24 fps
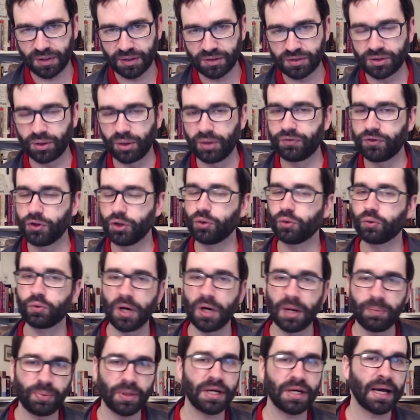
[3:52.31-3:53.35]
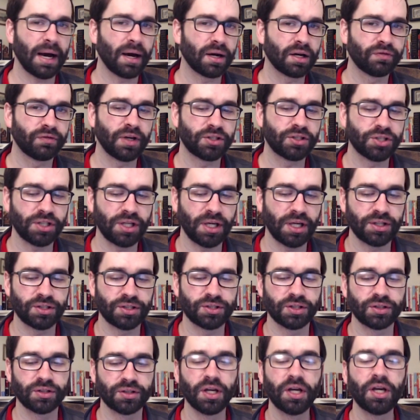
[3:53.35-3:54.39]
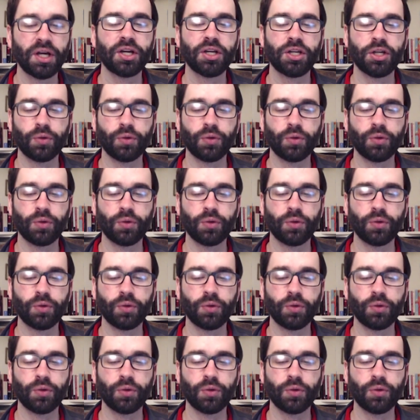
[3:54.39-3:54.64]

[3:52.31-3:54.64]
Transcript: So if you rip it out of education,